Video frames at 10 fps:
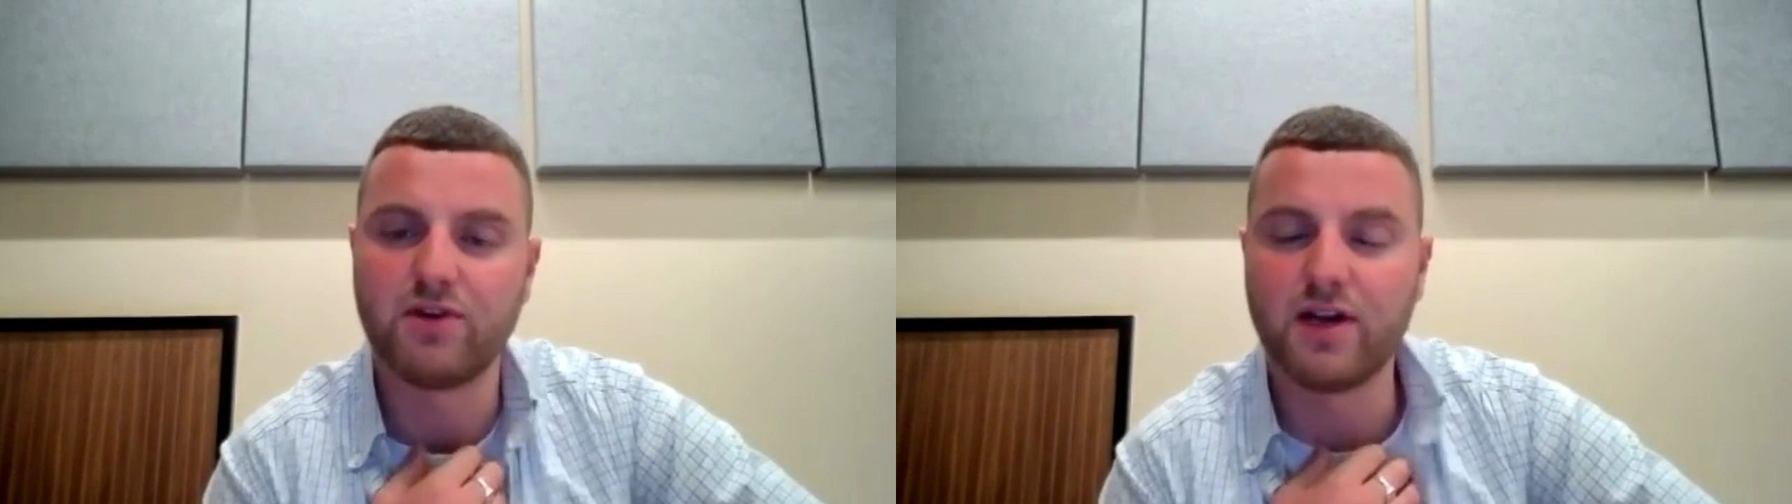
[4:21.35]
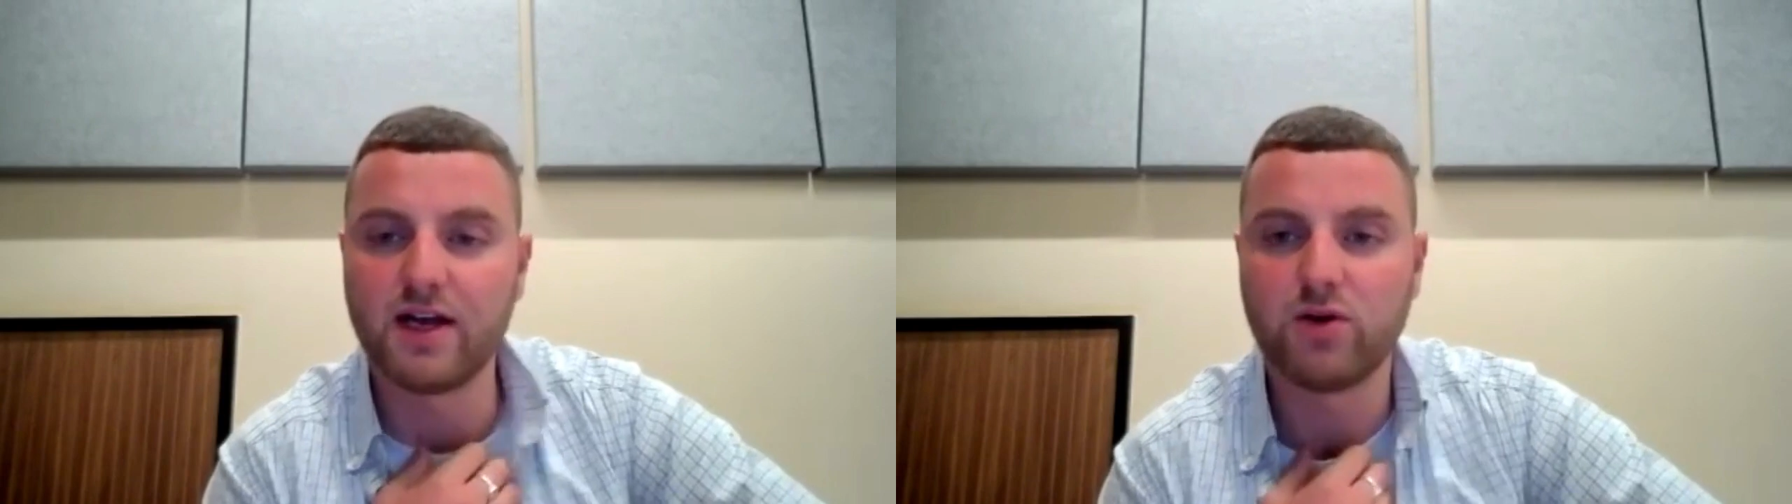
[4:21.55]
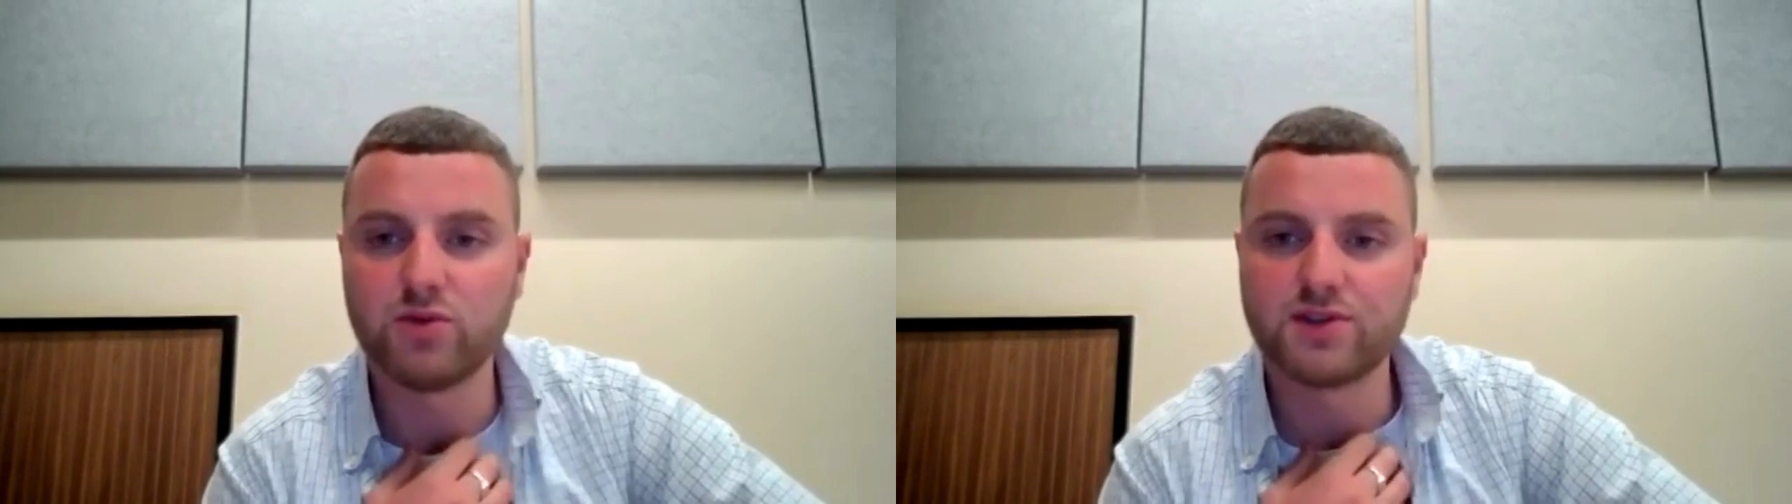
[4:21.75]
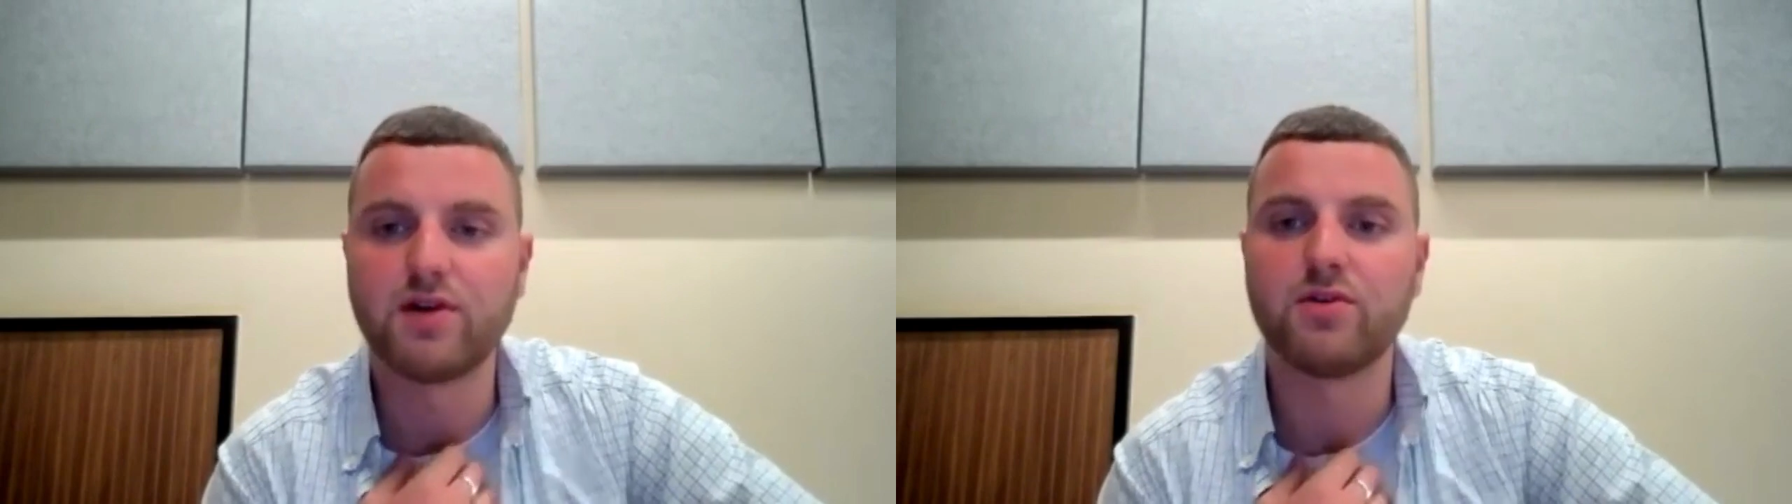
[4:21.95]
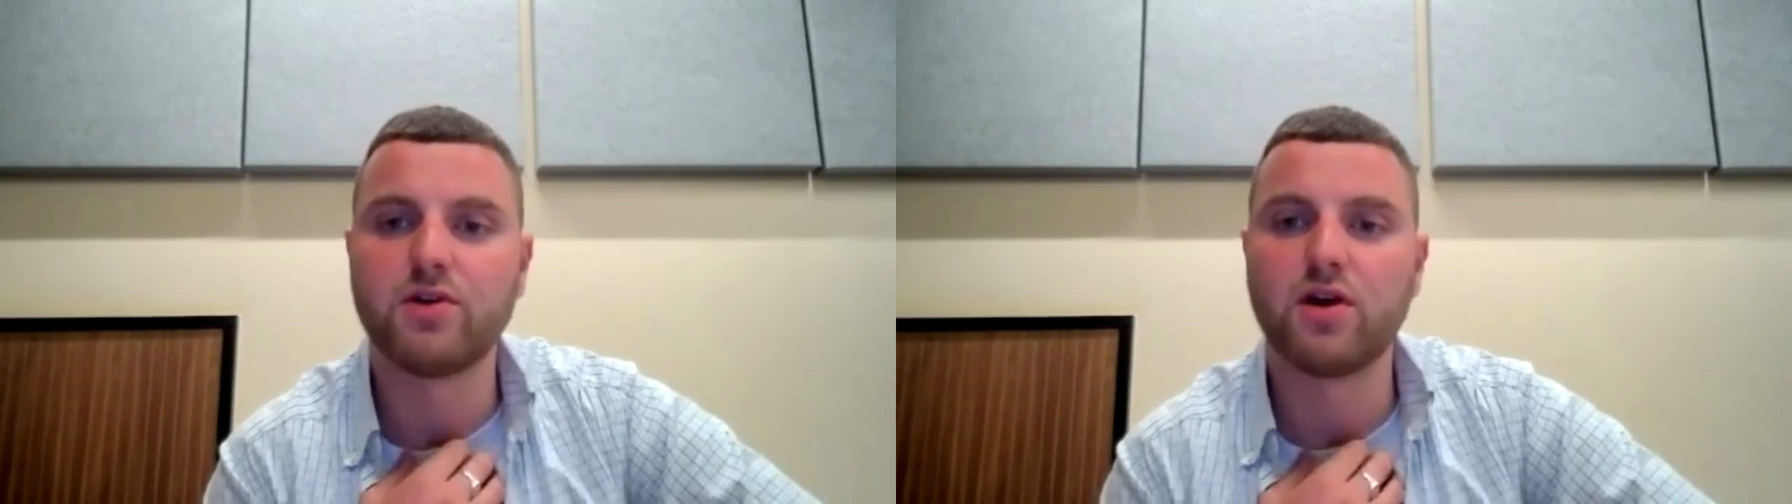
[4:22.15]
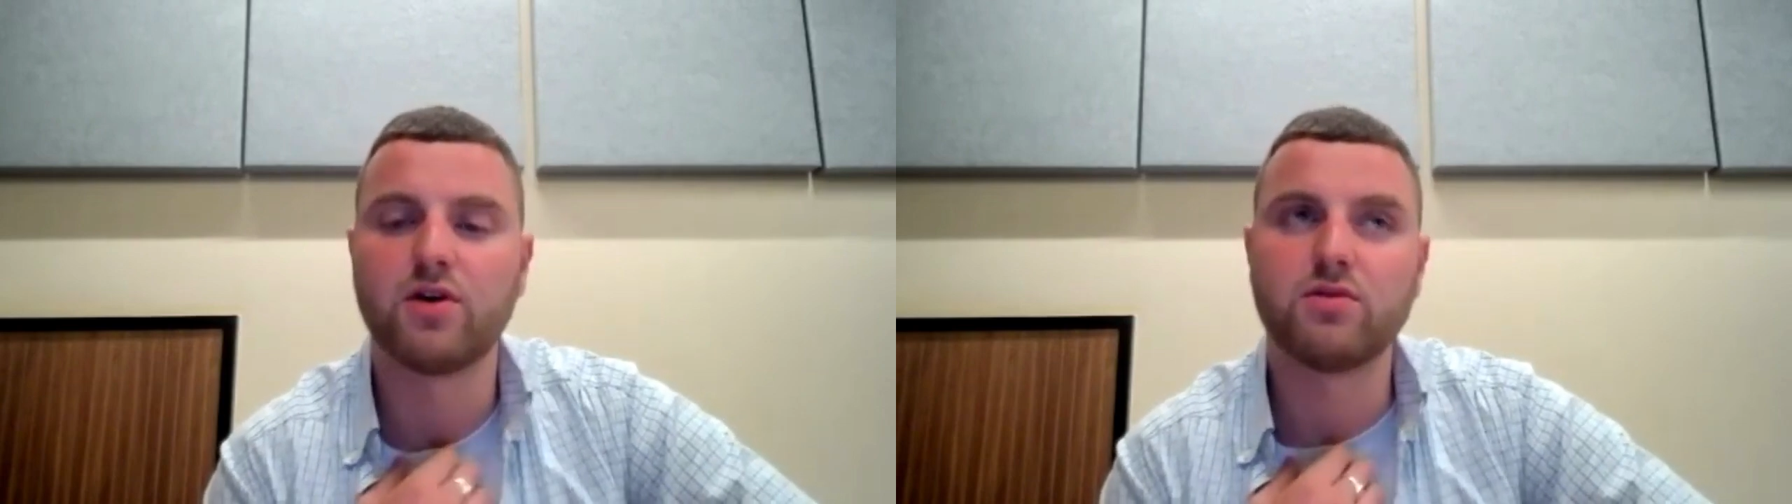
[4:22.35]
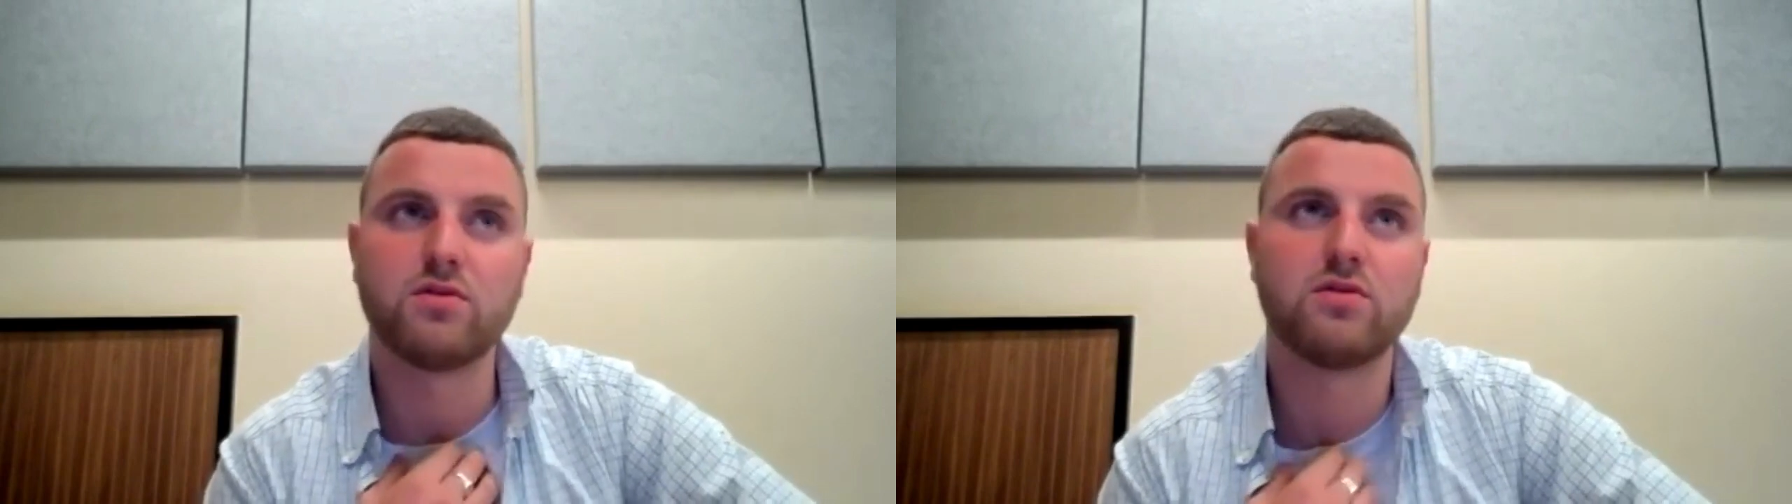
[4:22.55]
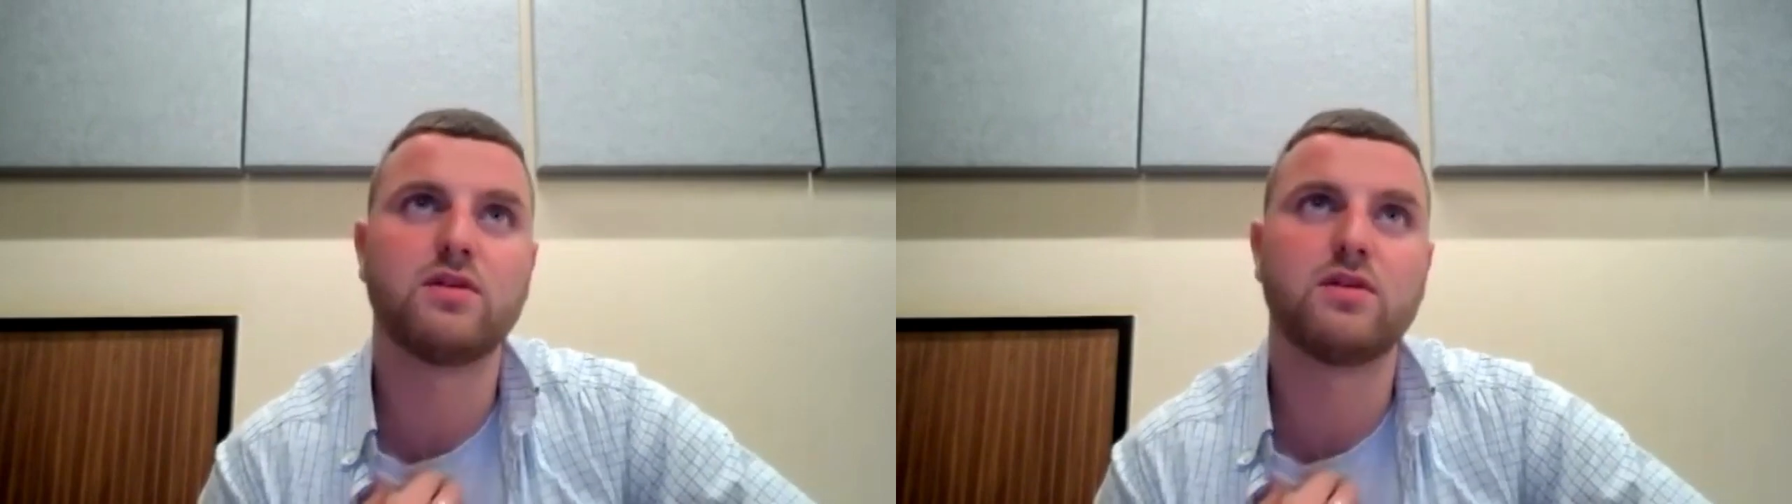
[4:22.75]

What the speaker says: a niggle. So, you know,